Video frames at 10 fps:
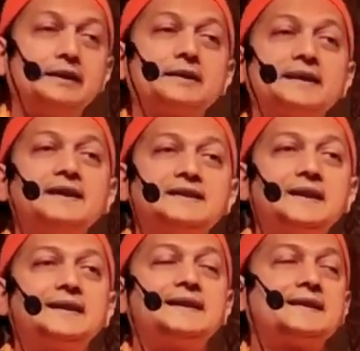the
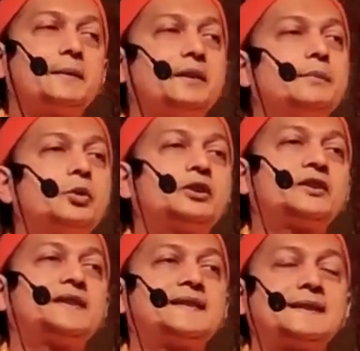sensory system and the motor
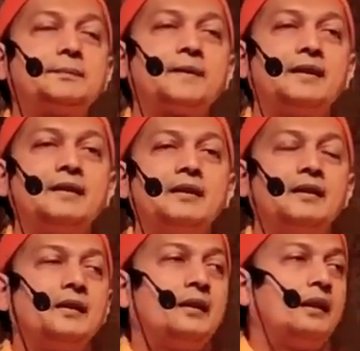system,
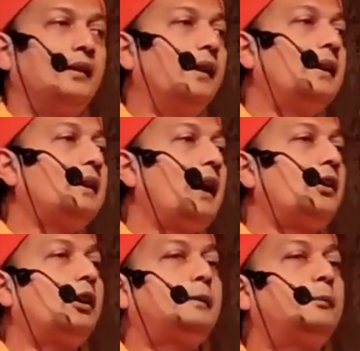they are
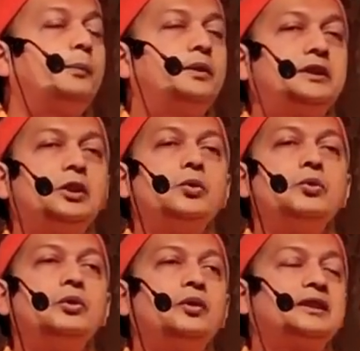not
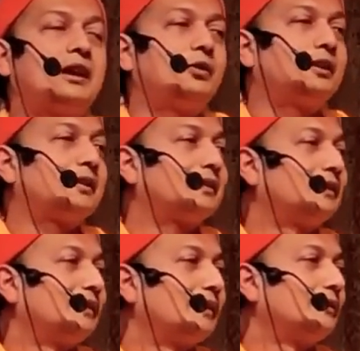tuned with
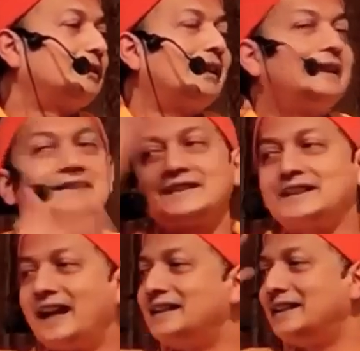the latest
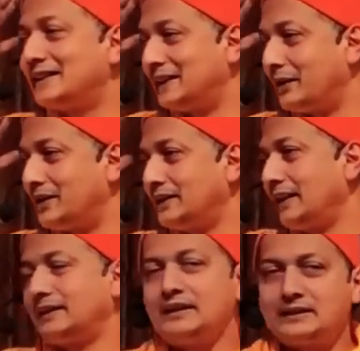ideas in our
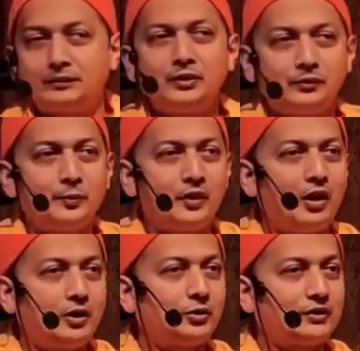intellect. And it would be
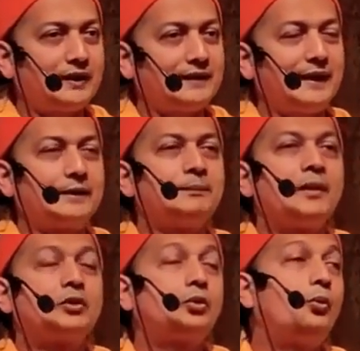odd to think that.
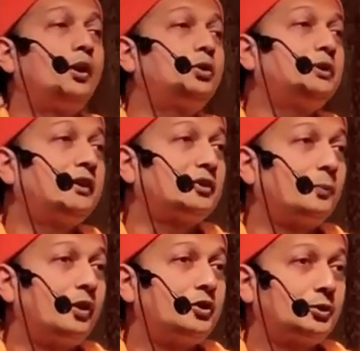So what do they
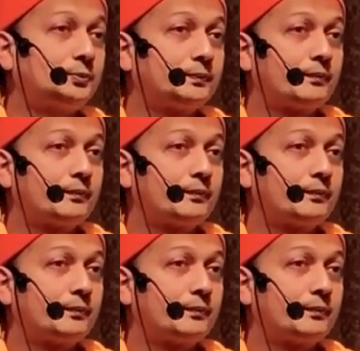respond to?